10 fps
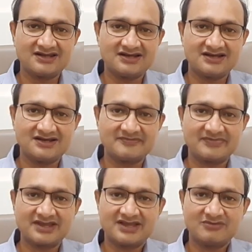uh,
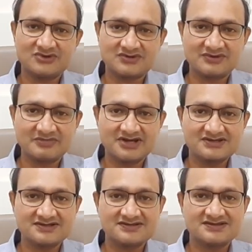most of the
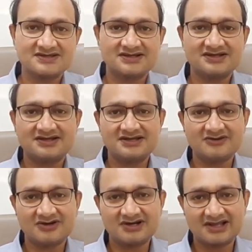patients uh, did
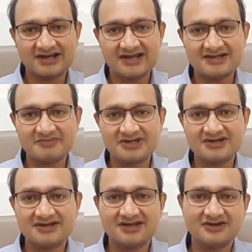not land up
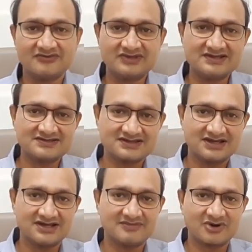in any of these
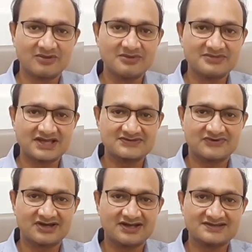uh, problems as
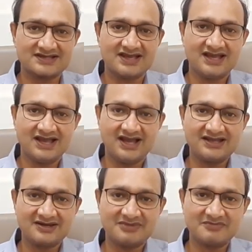far as I
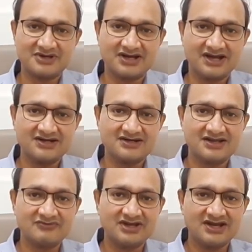remember and
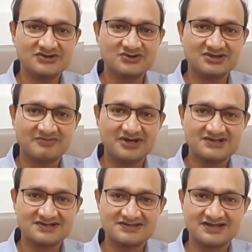we assure the
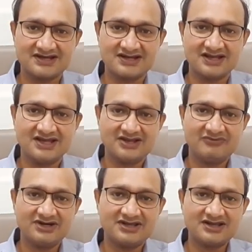patients that
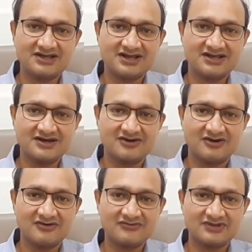we take care
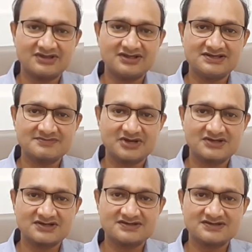of these
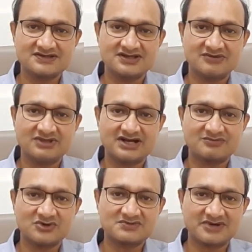patients with
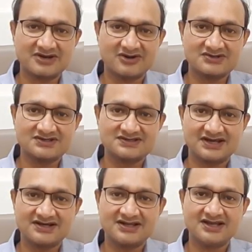utmost precautions
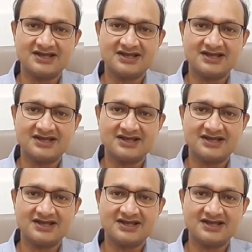and